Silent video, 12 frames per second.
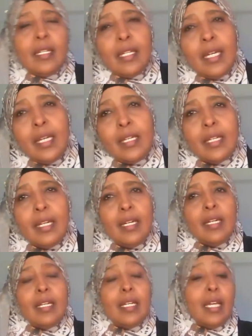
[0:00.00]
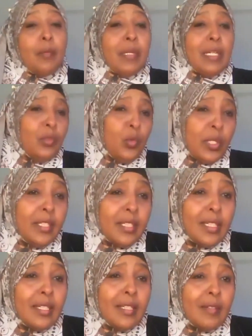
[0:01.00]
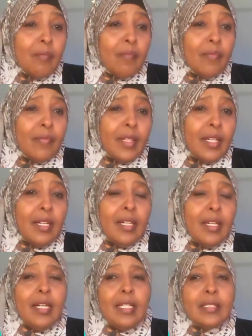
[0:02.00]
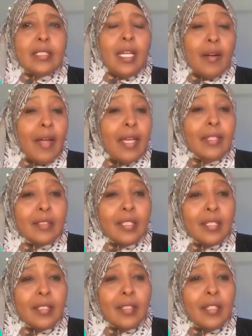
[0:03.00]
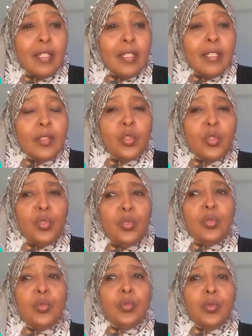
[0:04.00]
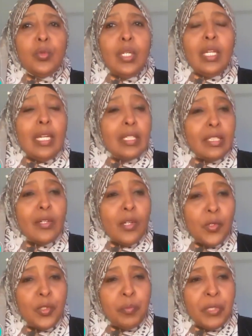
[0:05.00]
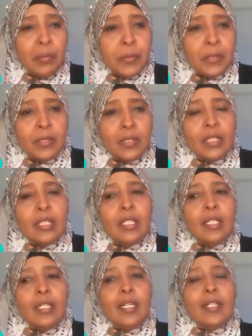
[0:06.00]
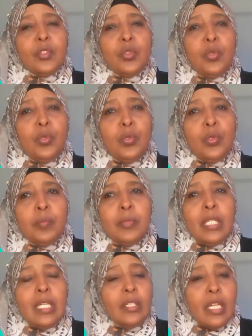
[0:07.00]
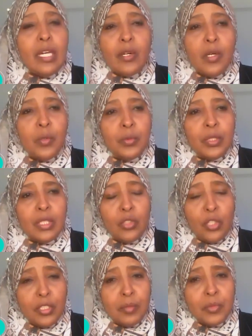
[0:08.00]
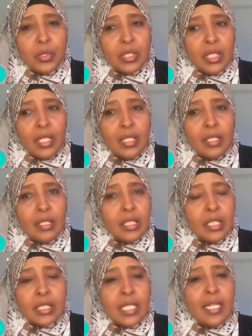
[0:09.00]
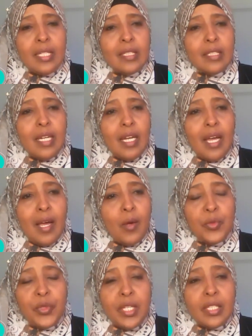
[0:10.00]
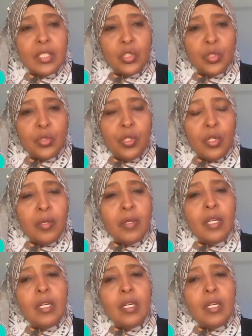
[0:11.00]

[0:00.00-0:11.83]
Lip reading: like Beledweyne, has the right to elect their own people, to make their own terms and decide how things should go.